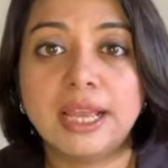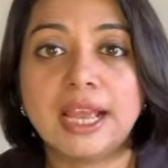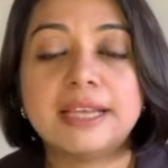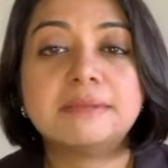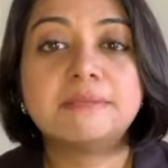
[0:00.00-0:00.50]

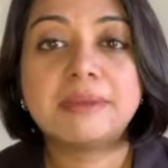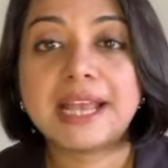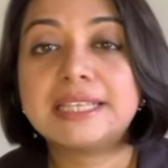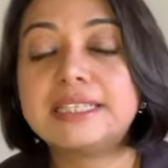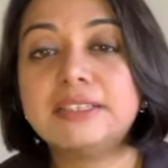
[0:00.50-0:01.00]
has
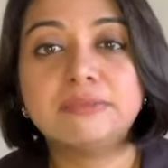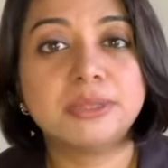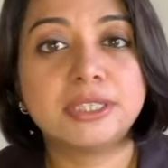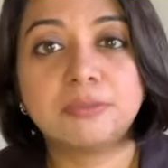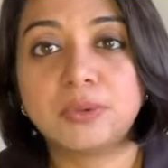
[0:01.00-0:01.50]
massive
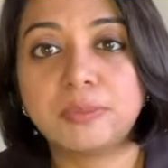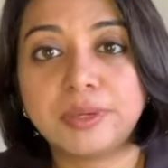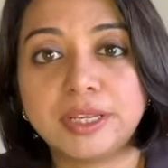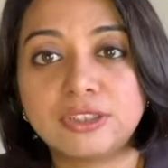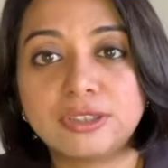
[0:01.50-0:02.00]

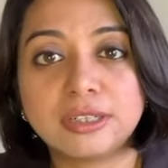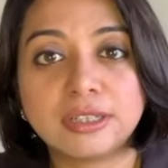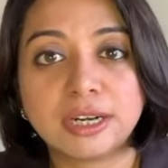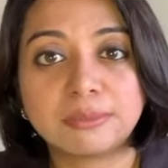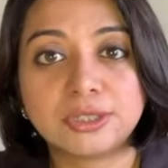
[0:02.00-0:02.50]
misappropriation and
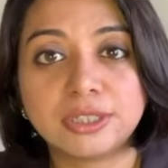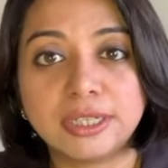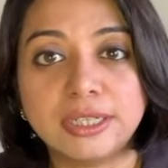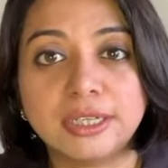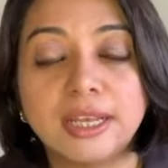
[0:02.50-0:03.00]
corruption
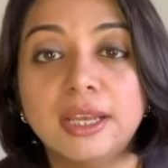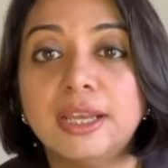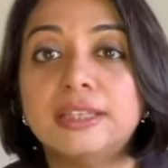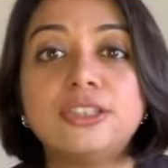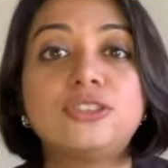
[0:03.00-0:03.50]
in it.
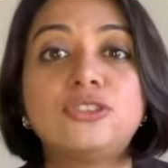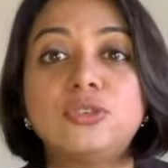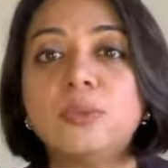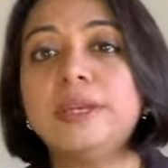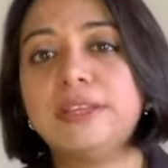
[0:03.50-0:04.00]
There's
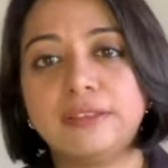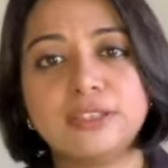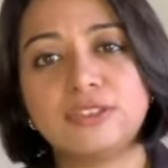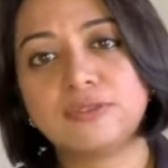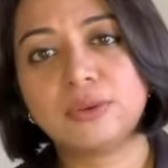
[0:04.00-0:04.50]
so many
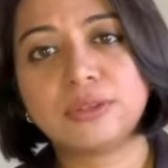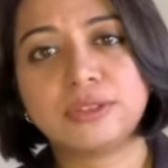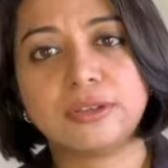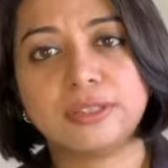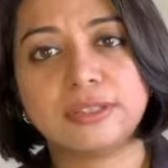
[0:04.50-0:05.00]
things to focus
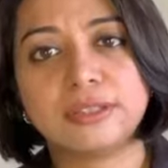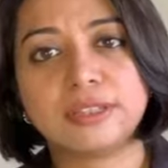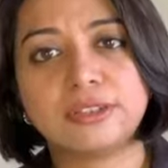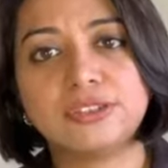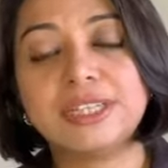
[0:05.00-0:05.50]
on in this
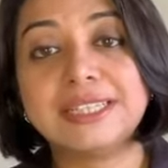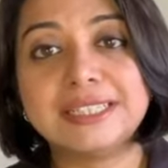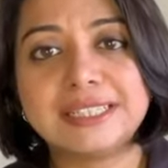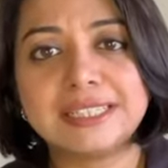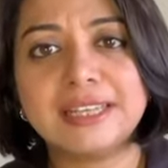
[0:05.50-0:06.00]
country.
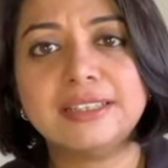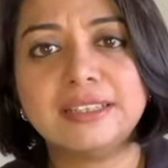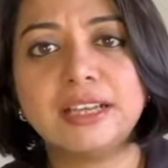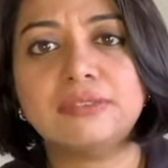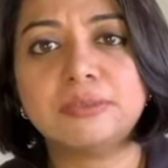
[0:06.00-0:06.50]
Instead, the
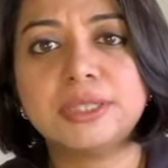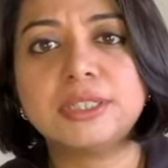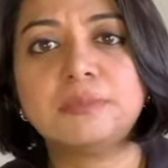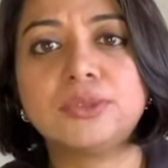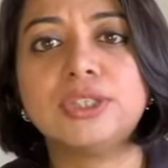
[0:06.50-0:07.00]
government is
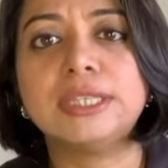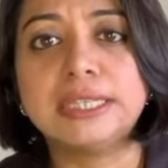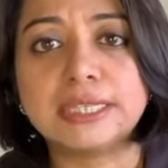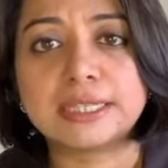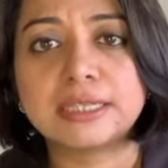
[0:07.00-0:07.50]
pushing
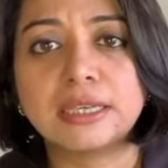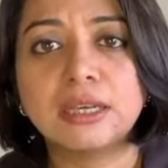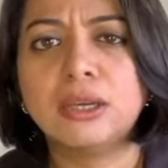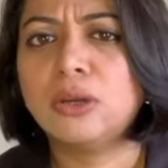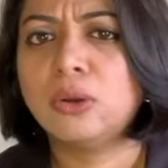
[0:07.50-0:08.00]
this.
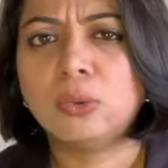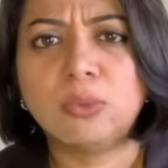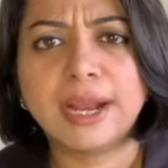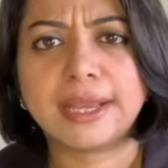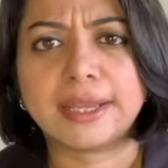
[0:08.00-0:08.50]

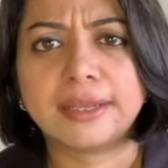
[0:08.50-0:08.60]
Why?